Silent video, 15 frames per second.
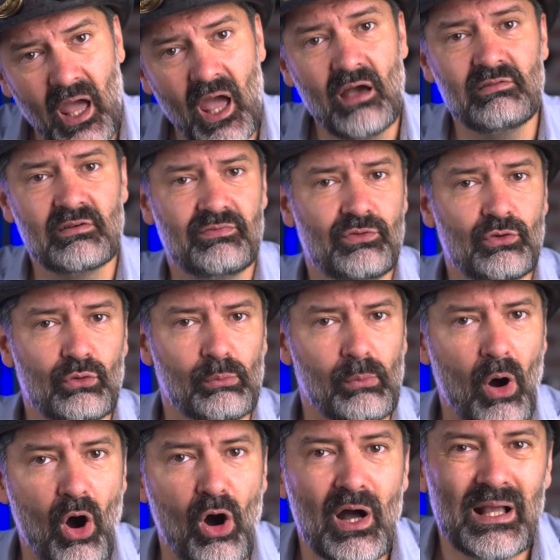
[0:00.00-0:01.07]
have a few
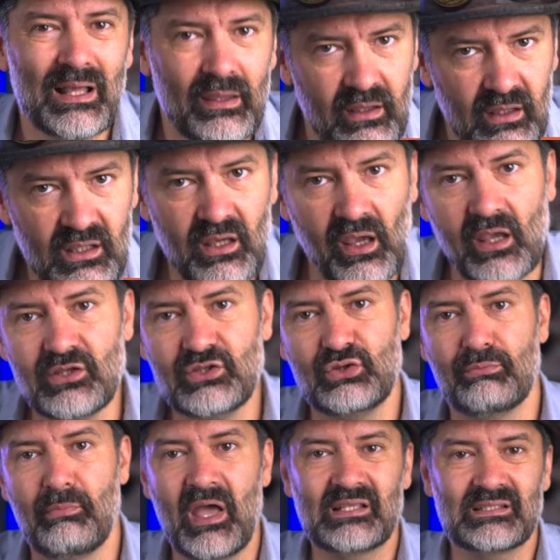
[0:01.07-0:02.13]
more in case you
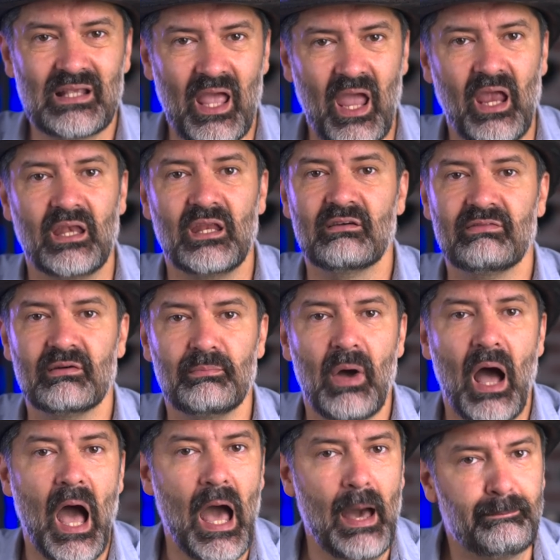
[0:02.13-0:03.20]
mess any of them
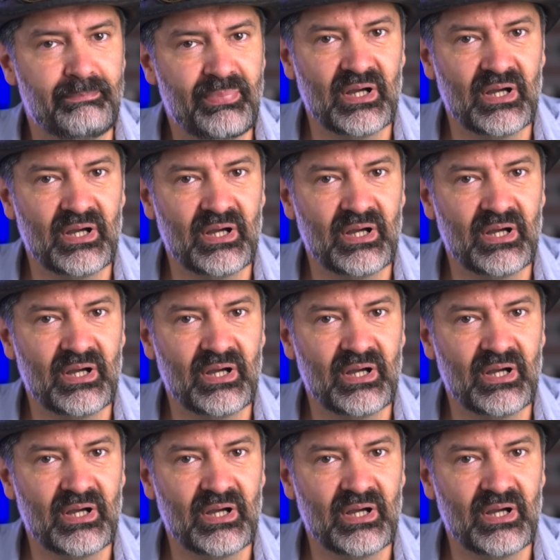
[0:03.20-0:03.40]
up.